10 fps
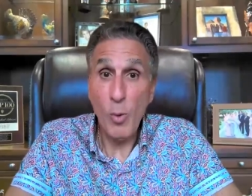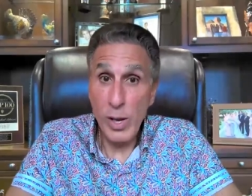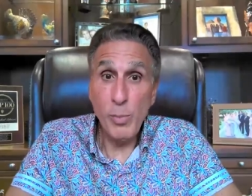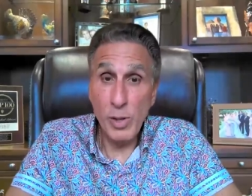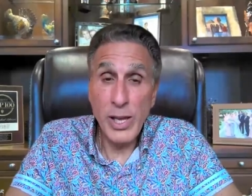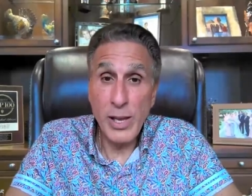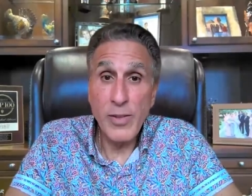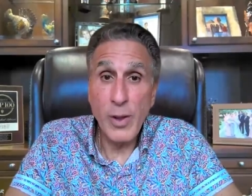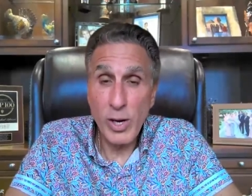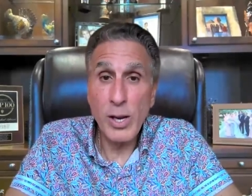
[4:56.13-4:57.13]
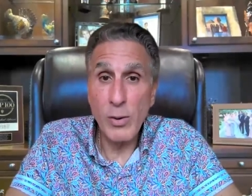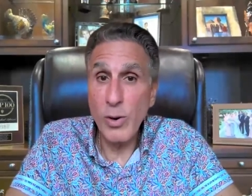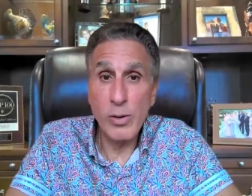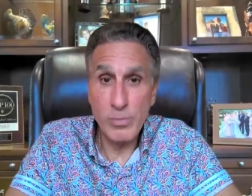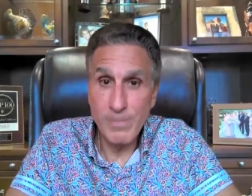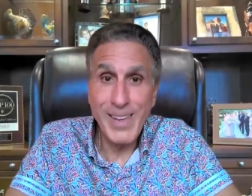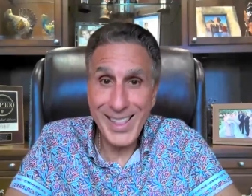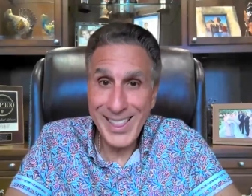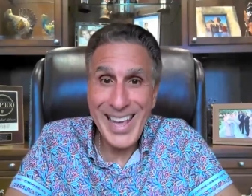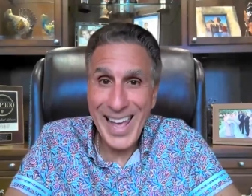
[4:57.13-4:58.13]
We believe that we're
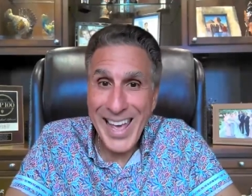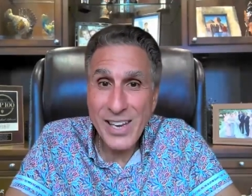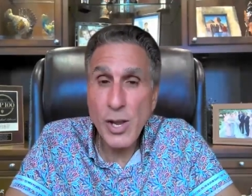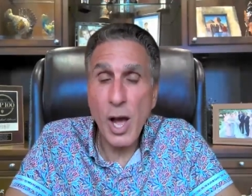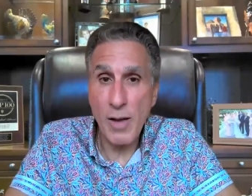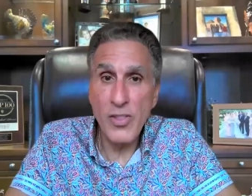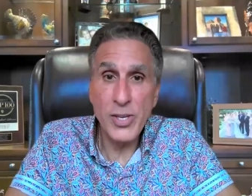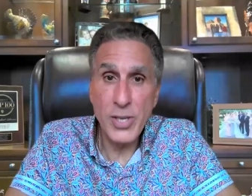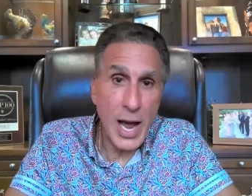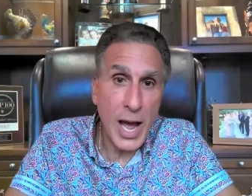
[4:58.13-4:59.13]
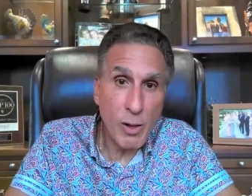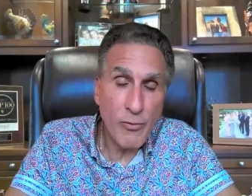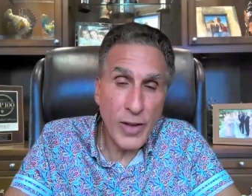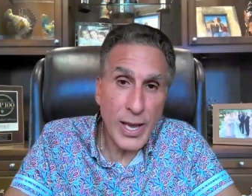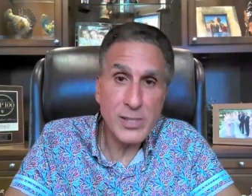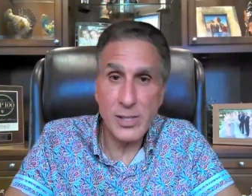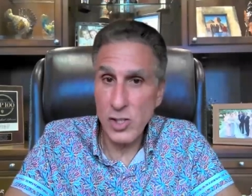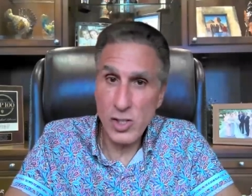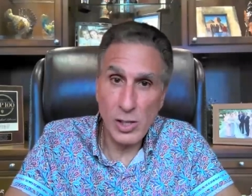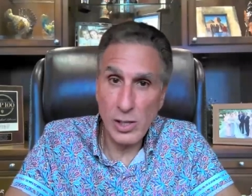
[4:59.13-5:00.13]
at the end of the denial phase.
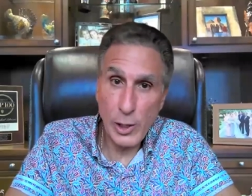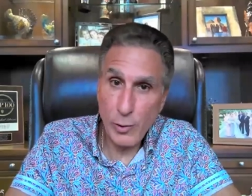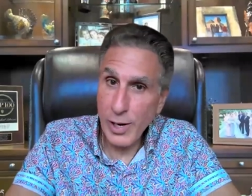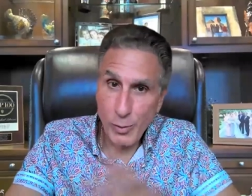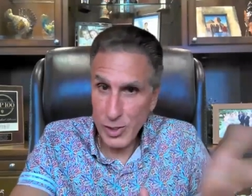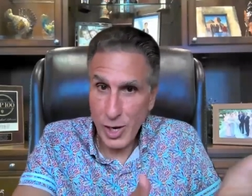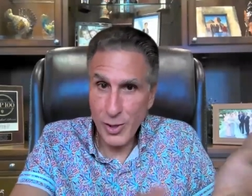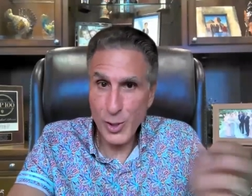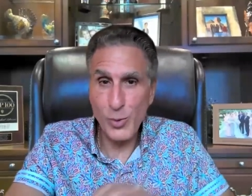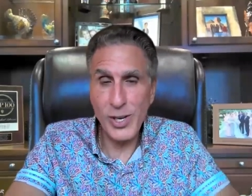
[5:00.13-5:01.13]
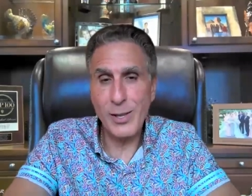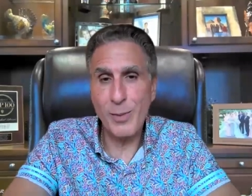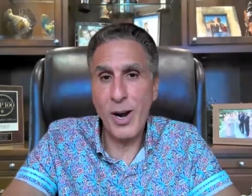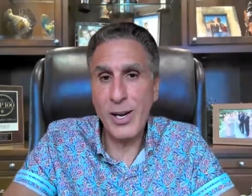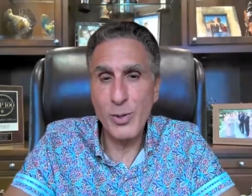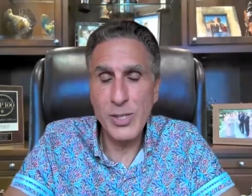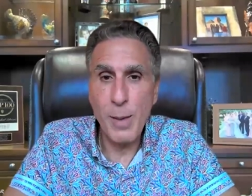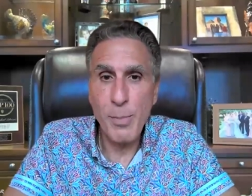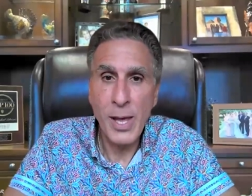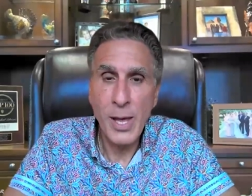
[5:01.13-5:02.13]
It's still lingering. We saw this week the market was
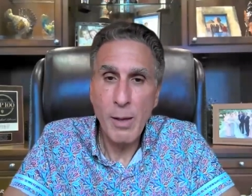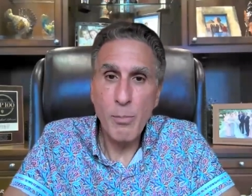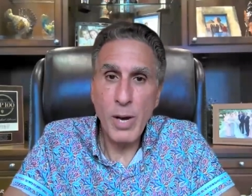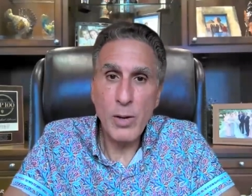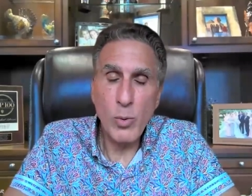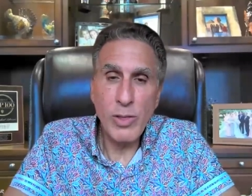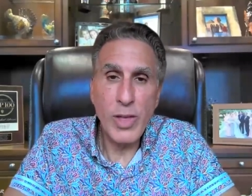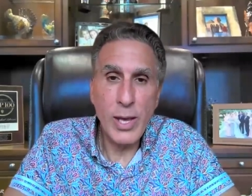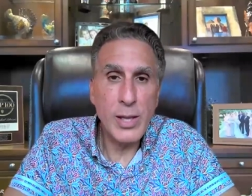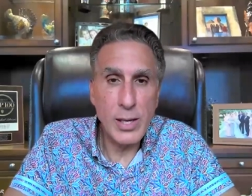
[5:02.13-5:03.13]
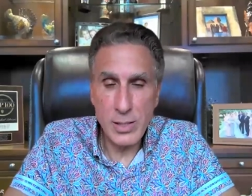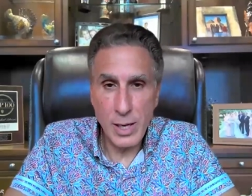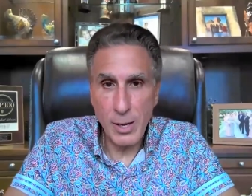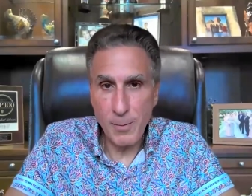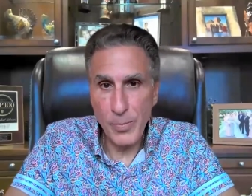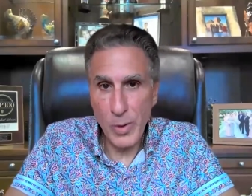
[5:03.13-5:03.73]
up, but we think that